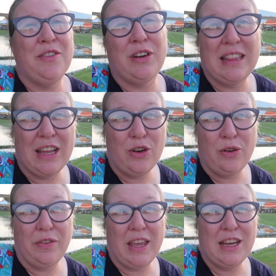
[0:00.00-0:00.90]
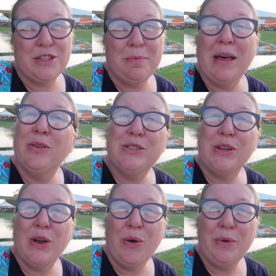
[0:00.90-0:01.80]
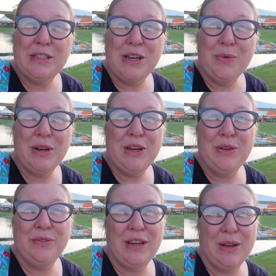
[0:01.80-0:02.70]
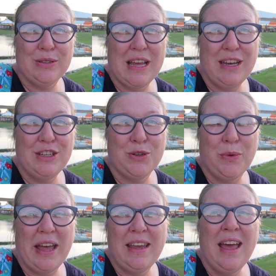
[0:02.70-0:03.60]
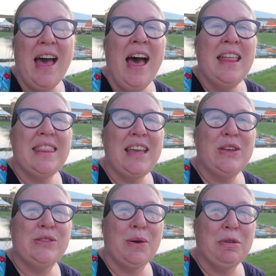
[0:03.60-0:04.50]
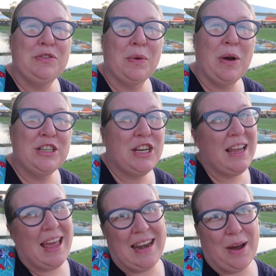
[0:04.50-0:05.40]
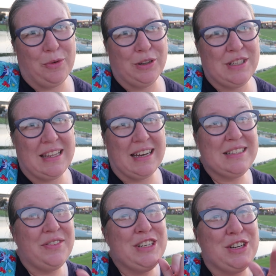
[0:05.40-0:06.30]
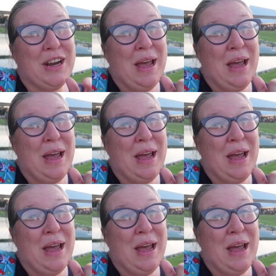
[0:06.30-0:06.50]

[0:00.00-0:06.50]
And ring that notification bell so you always know when a new video is headed your way. Thank you so much for watching, and now we're on to the next adventure.